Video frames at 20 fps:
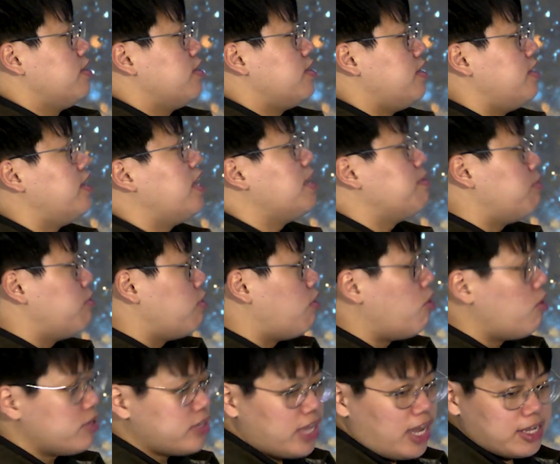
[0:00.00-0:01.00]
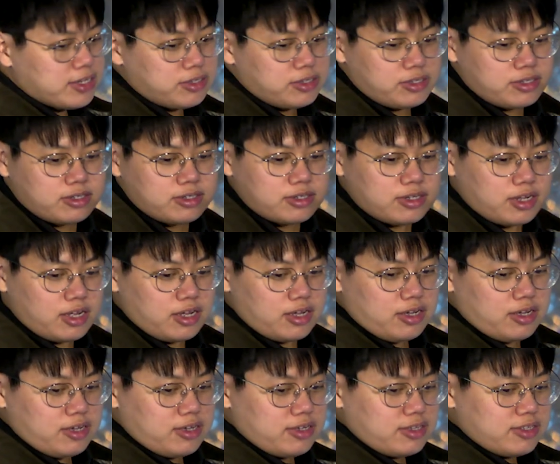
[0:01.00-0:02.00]
enable all the other
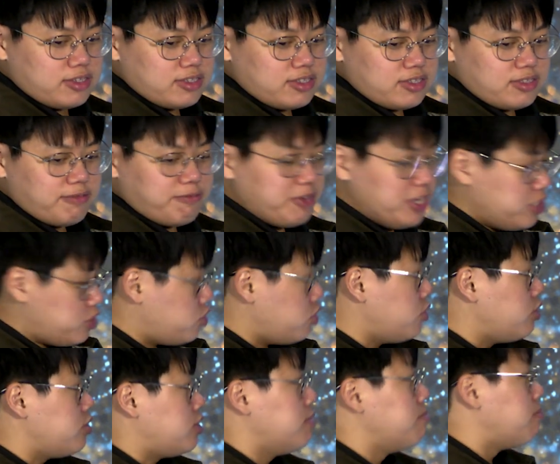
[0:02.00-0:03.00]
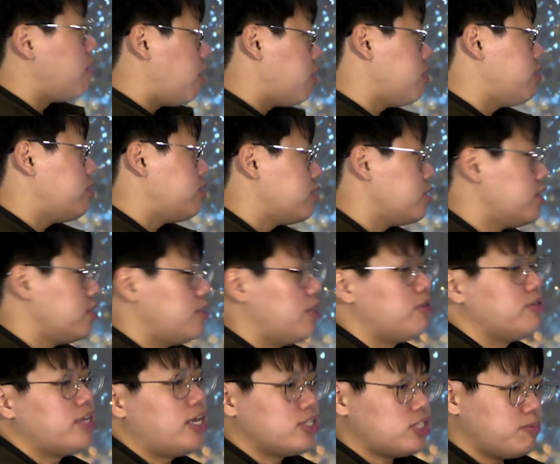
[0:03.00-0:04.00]
features and models that are
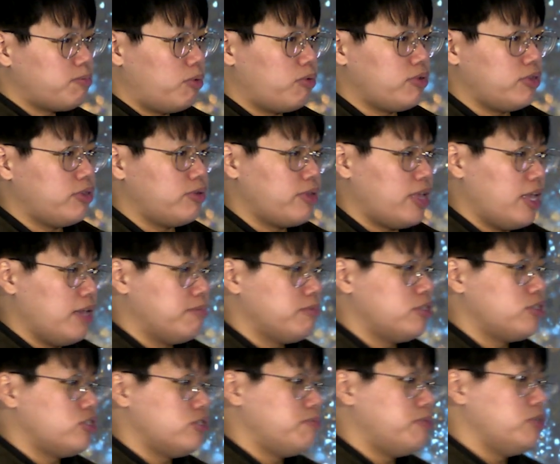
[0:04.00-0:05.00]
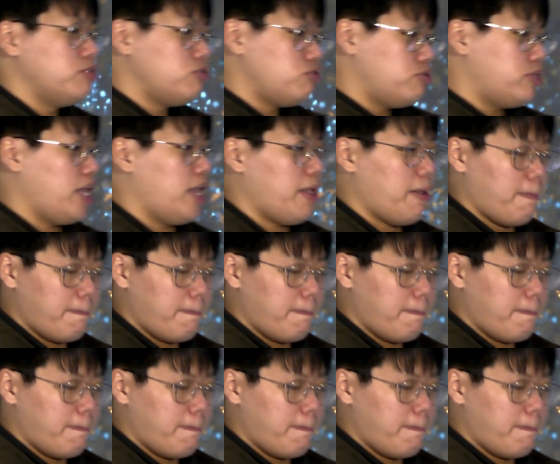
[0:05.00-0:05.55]
not supported on AMD GPU today.